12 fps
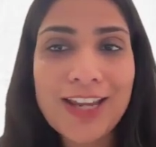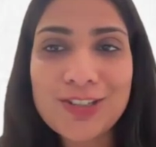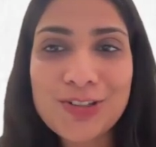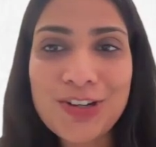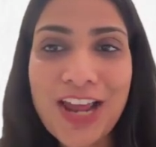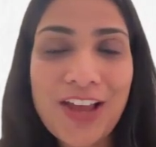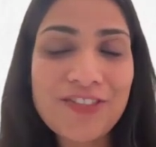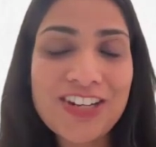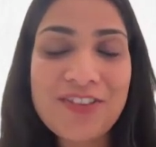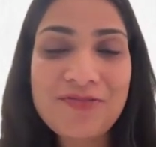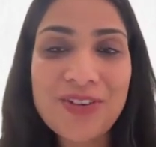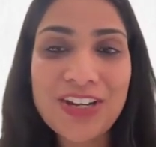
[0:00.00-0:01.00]
and you don't have
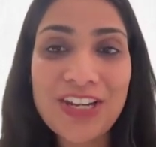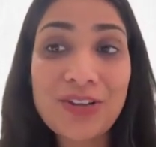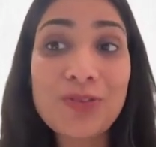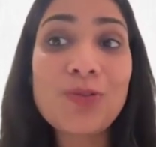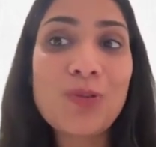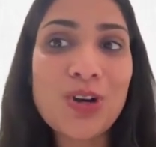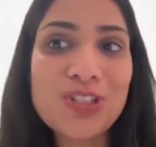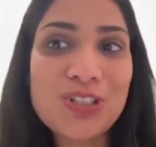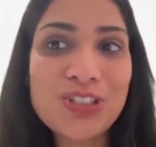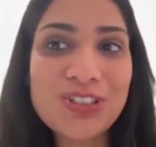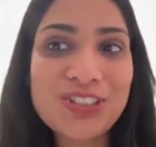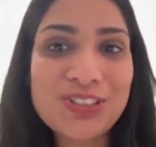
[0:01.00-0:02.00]
enough money, what do?
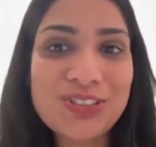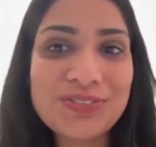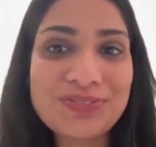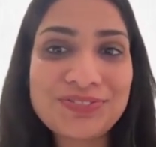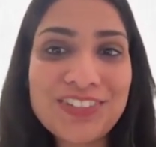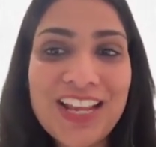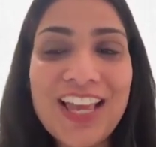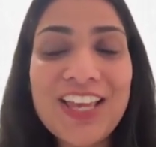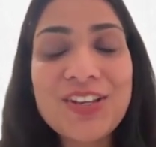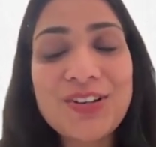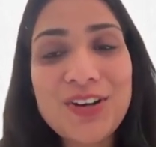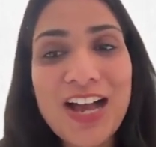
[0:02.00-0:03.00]
You
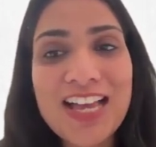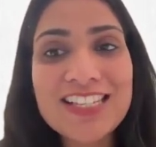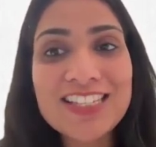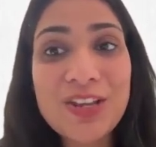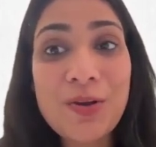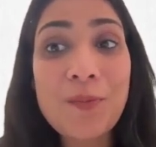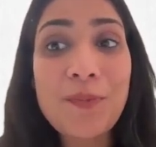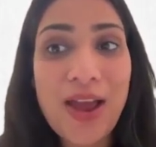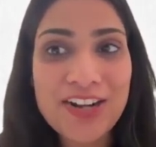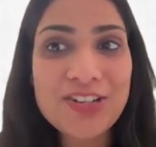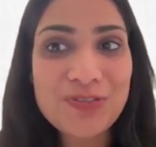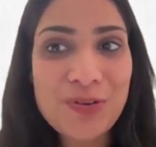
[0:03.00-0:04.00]
go ask your
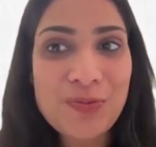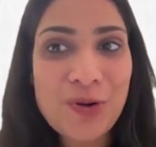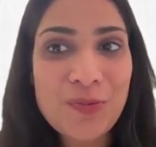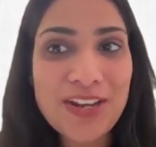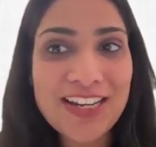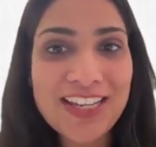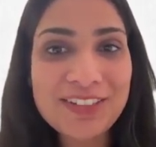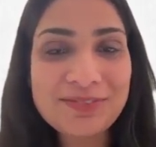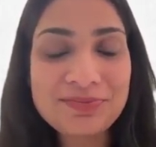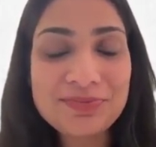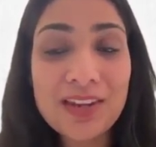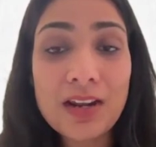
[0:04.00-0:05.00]
parents for more money?
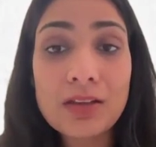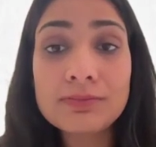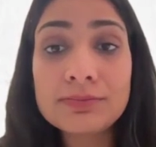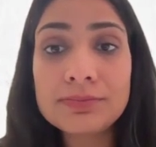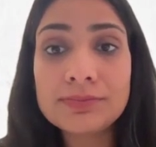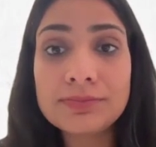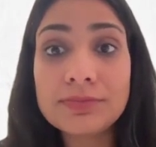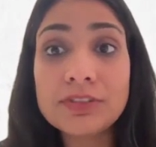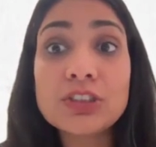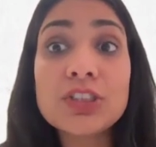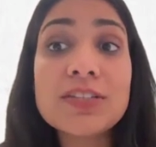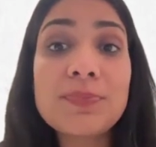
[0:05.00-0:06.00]

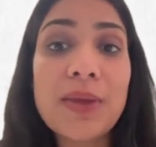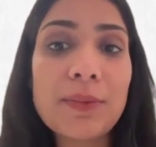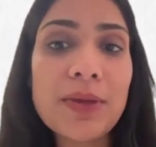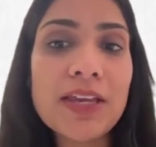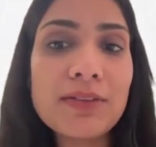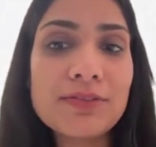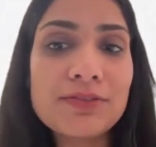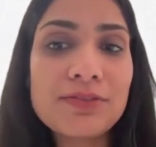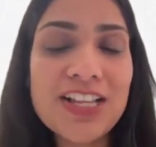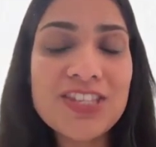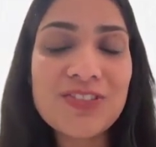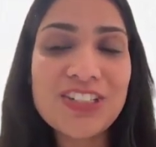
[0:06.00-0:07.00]
So maybe
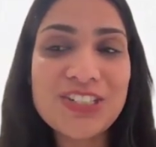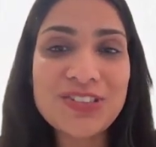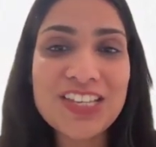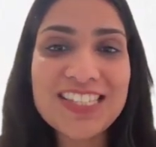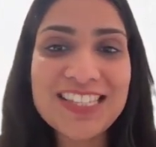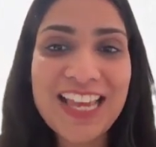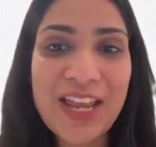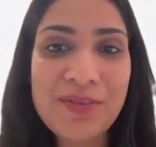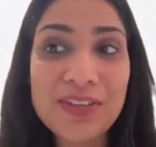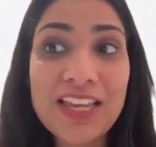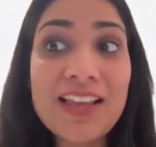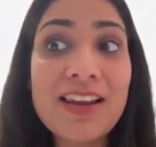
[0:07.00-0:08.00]
once will do the
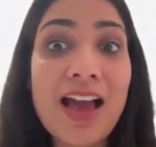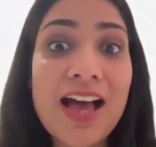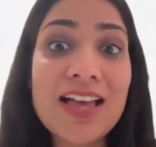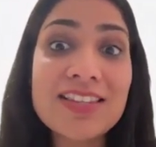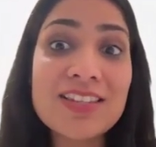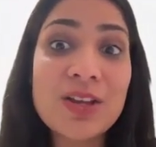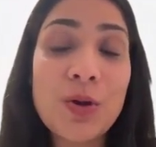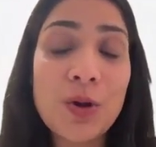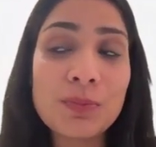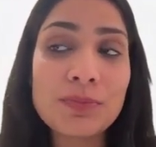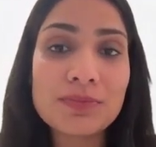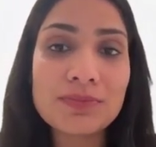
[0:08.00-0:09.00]
same. He'll ask
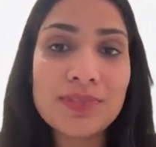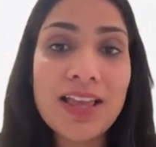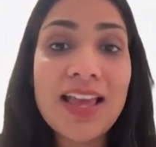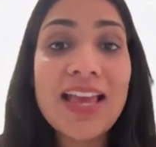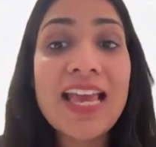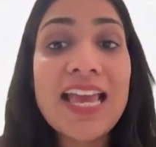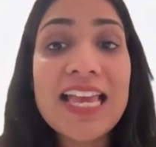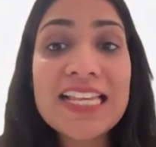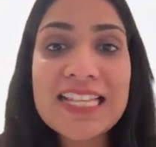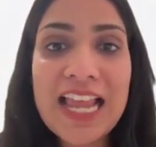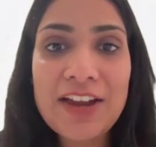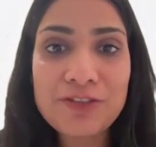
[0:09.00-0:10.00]
whom?
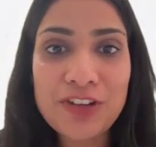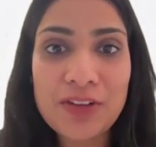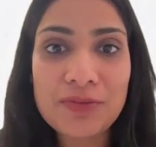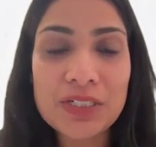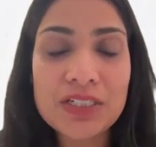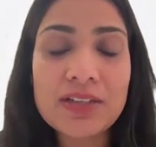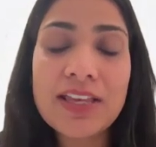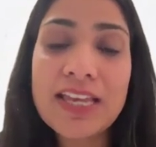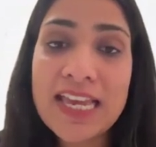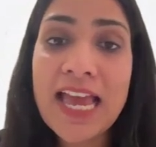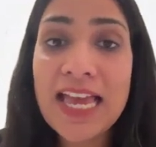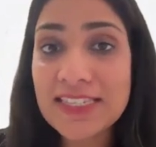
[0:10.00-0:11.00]
His left neighbor.
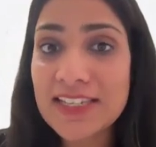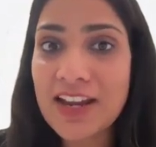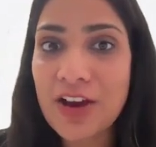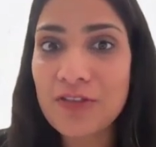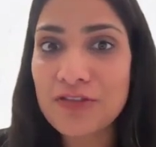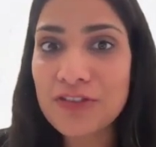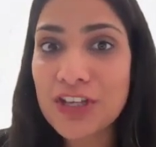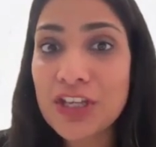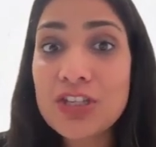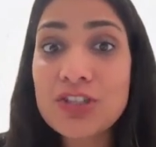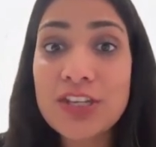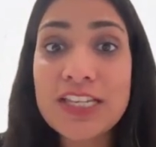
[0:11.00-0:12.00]
He has enough.
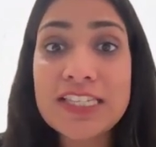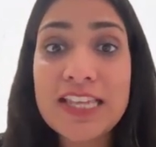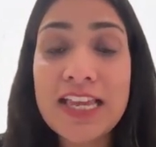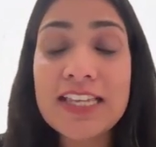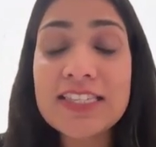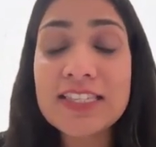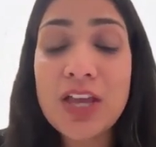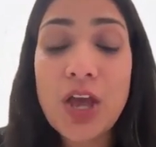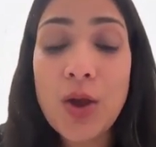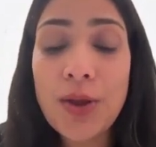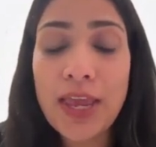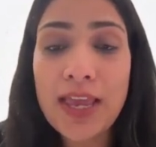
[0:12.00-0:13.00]
So he says,
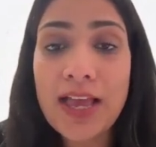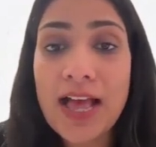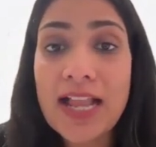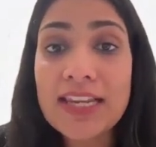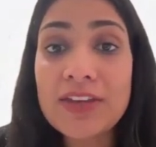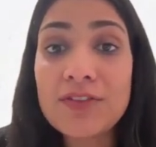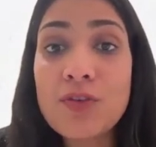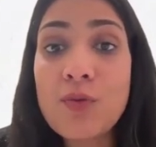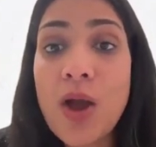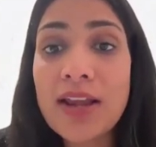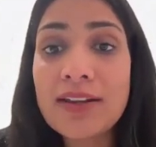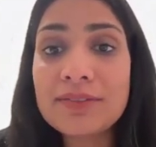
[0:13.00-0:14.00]
okay, I'll give you
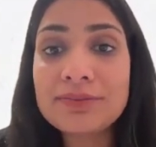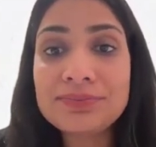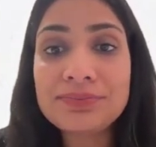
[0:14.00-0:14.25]
1.